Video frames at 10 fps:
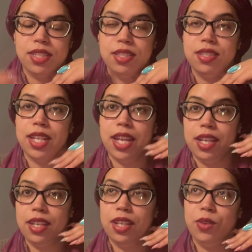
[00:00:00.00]

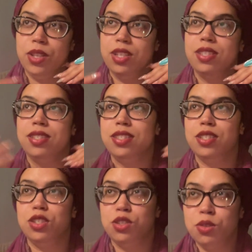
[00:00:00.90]
stating, or this is
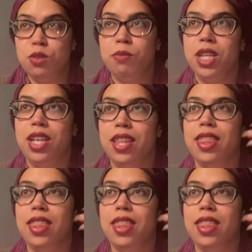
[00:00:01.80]
assuming,